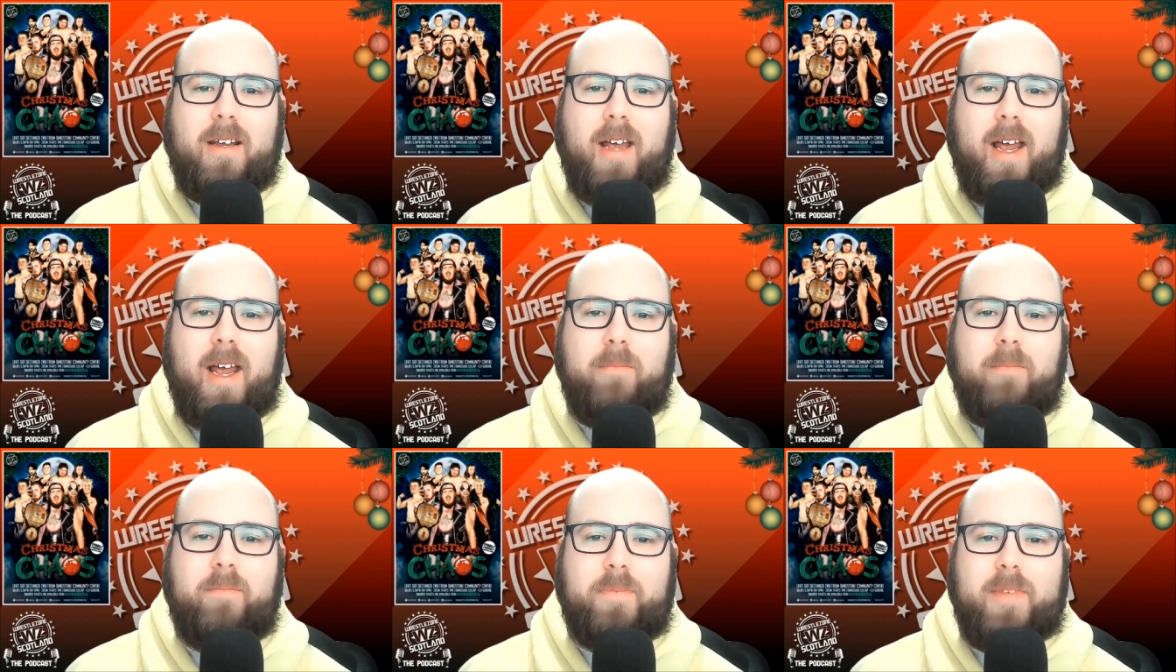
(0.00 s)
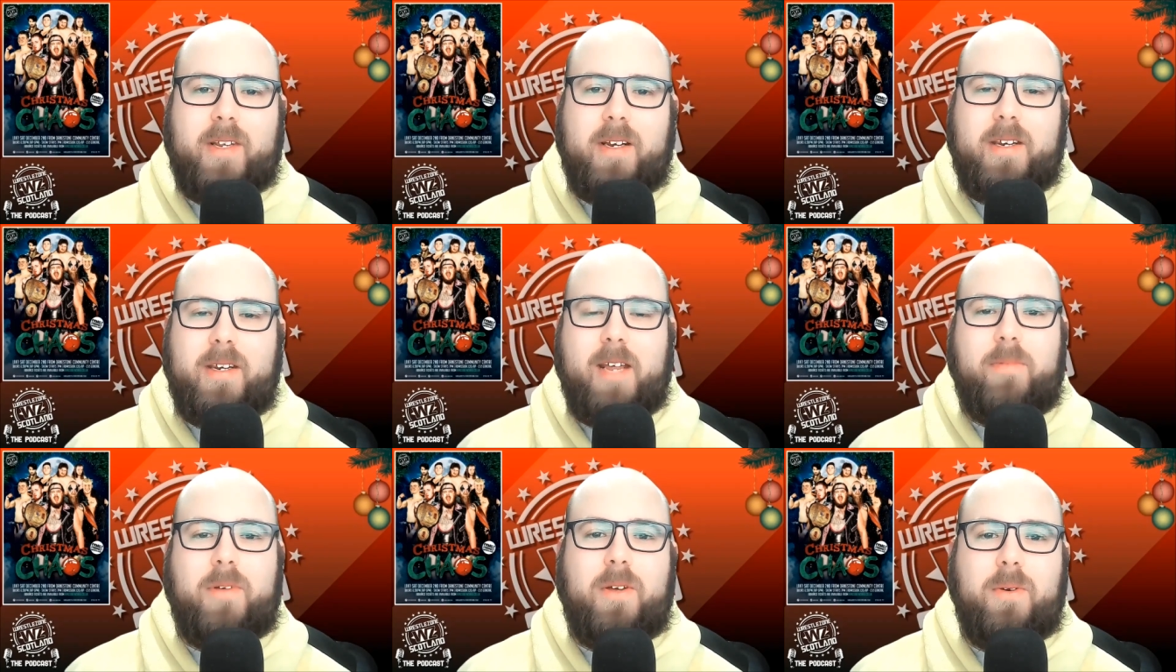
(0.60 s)
uh,
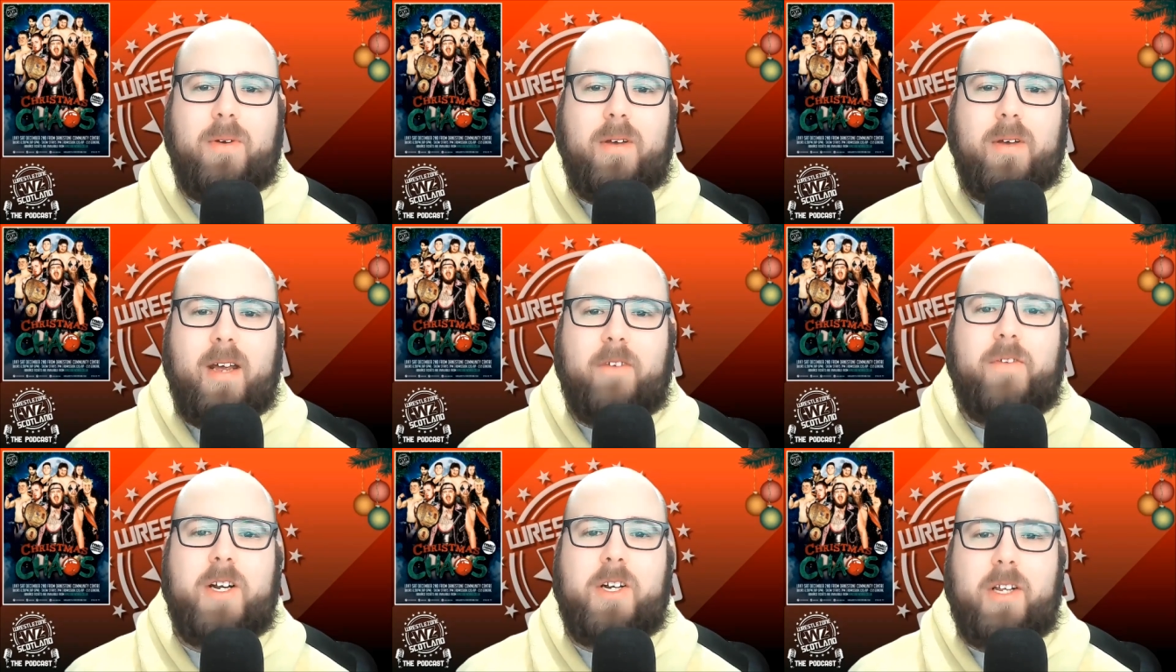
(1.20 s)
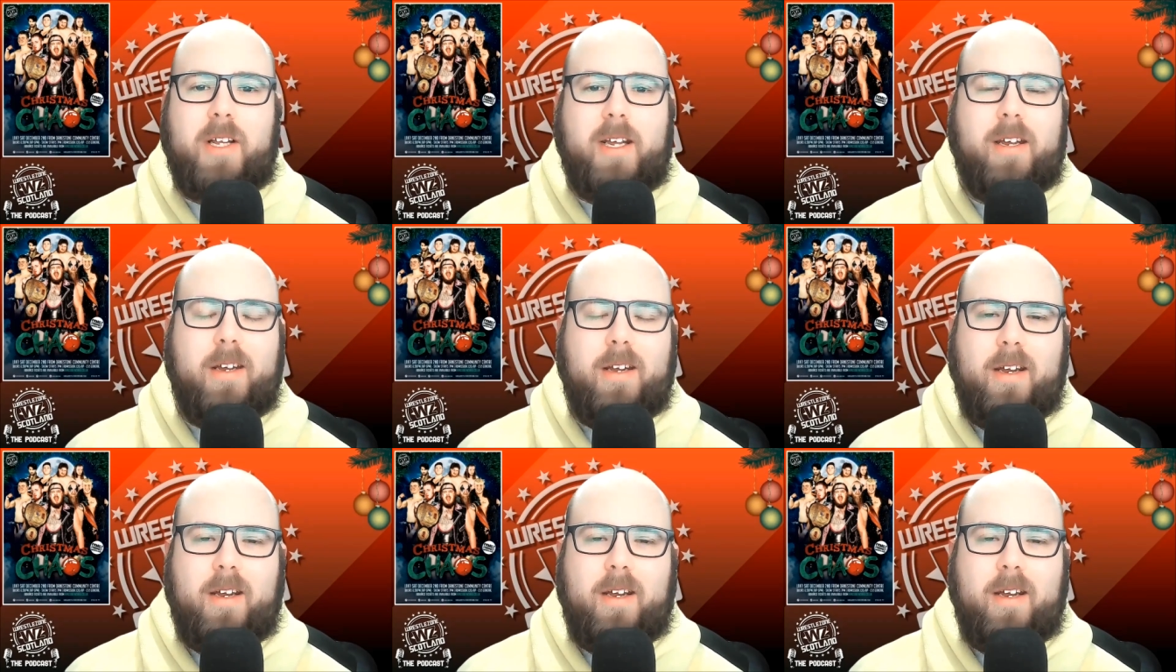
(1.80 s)
debut officially